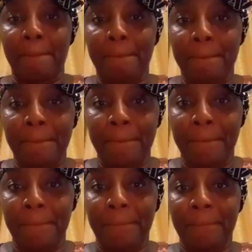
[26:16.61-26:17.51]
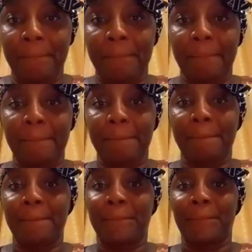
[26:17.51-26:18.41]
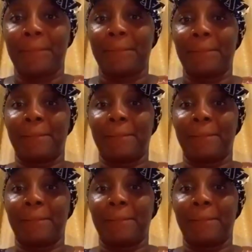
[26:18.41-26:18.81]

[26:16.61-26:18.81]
No one is speaking in this clip.